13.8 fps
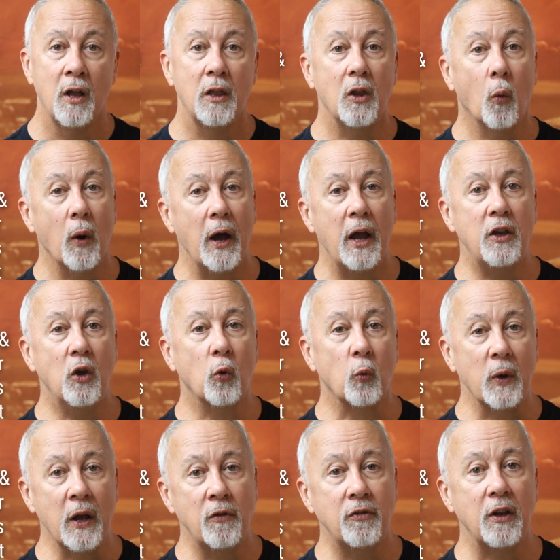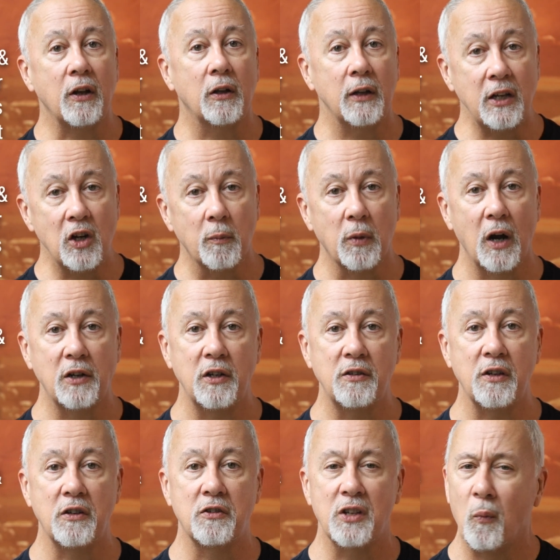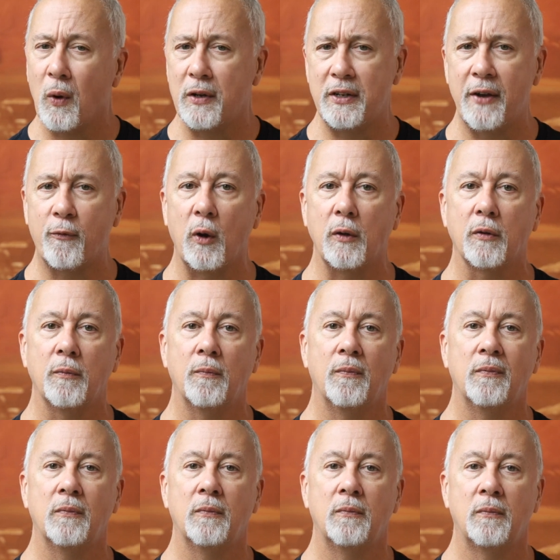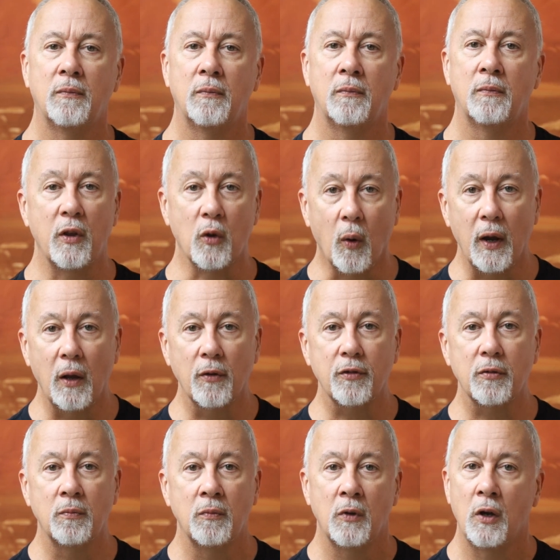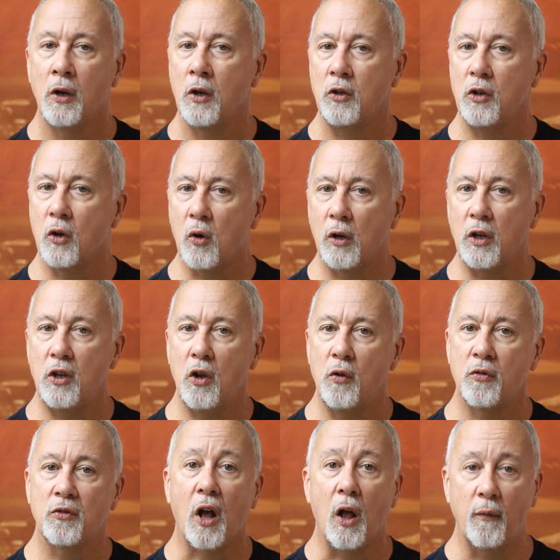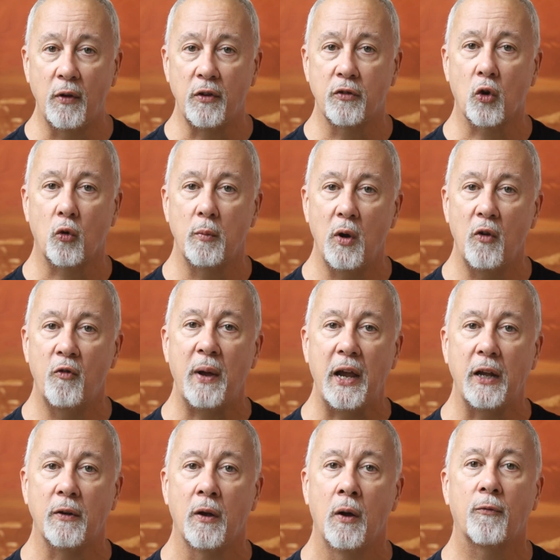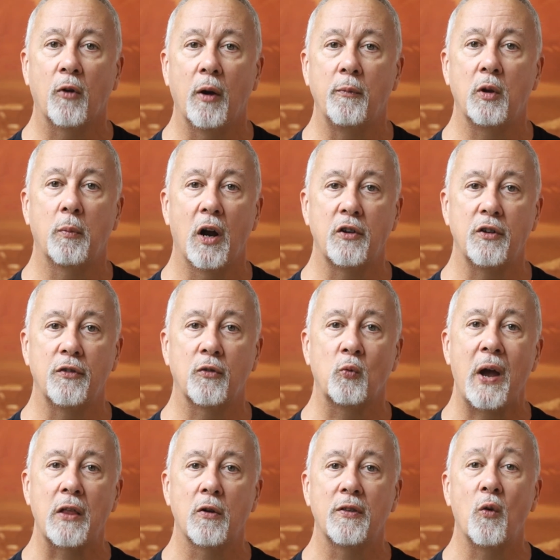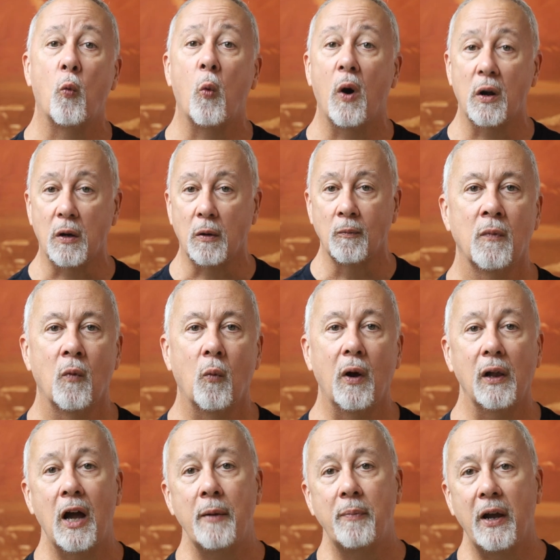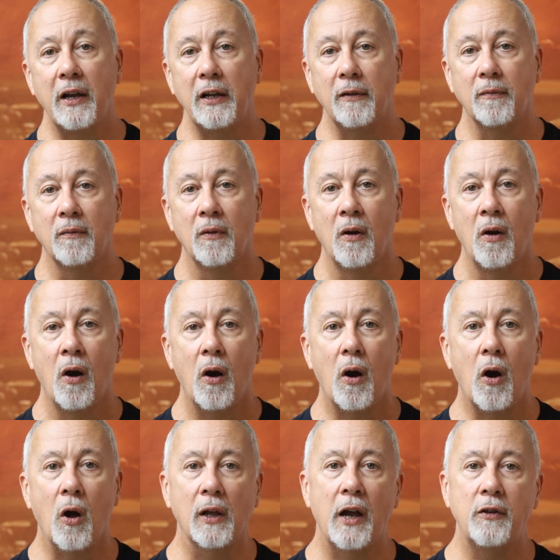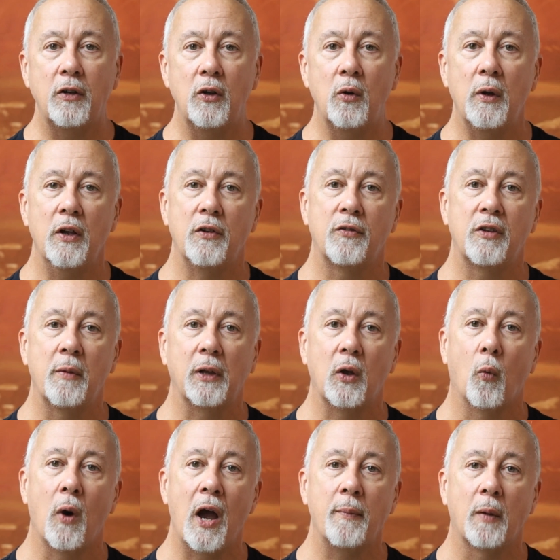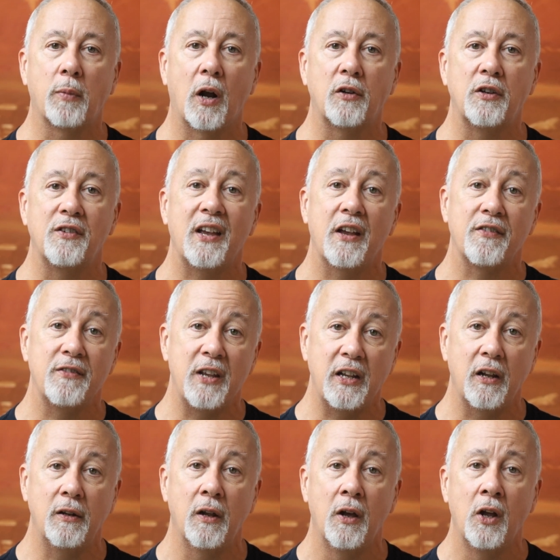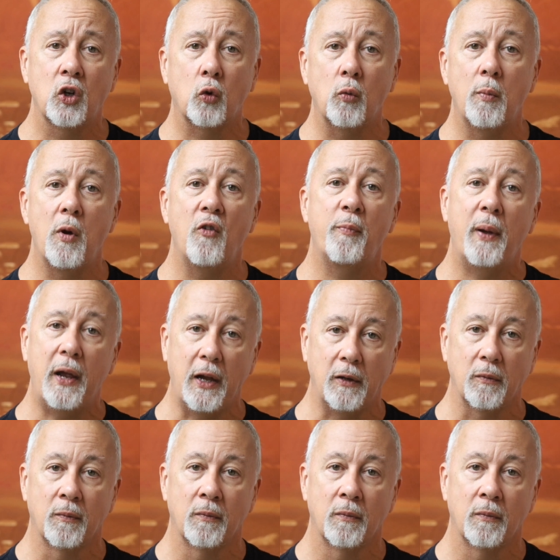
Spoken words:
The way you rinse and clean your brushes is somewhat different. With oils, you're going to use solvents to remove paint from your brushes rather than water. While I'm painting, all I do is simply wipe my brushes as needed to remove paint.